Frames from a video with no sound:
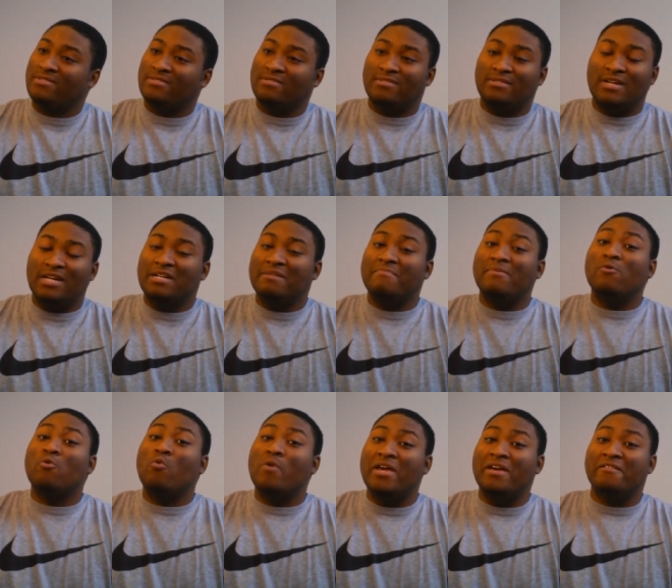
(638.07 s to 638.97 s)
It's gonna be
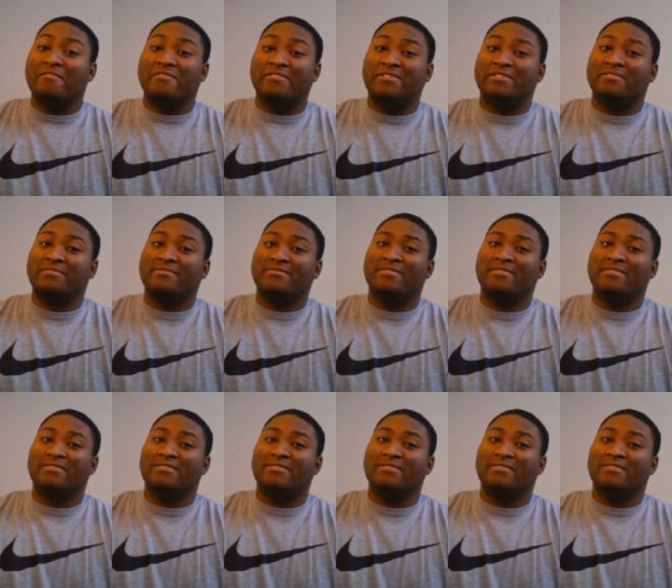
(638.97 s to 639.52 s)
weird.